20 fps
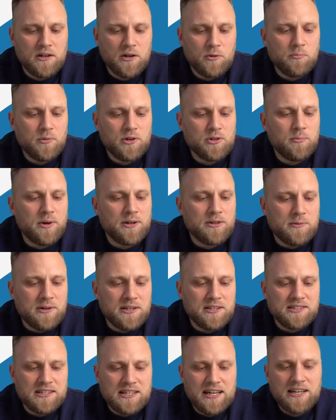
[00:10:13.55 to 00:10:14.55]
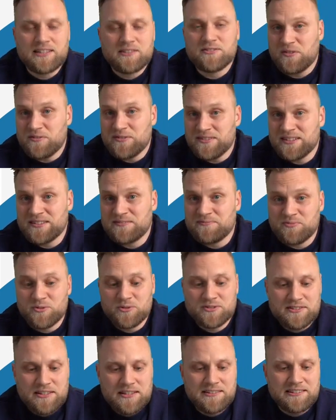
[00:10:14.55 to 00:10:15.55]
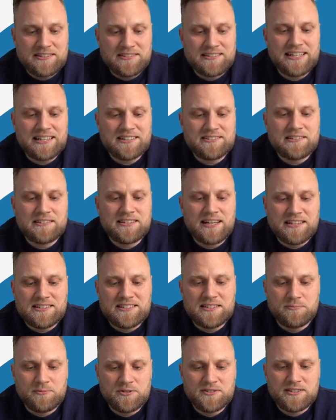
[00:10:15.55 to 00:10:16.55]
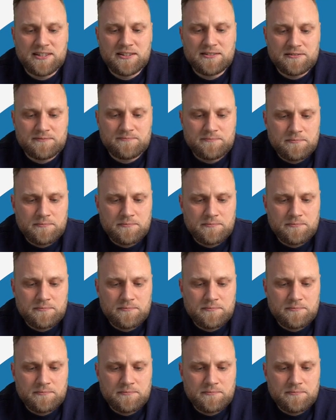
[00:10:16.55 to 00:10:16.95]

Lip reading: which must be indicated on the invoice, in this case, 19%.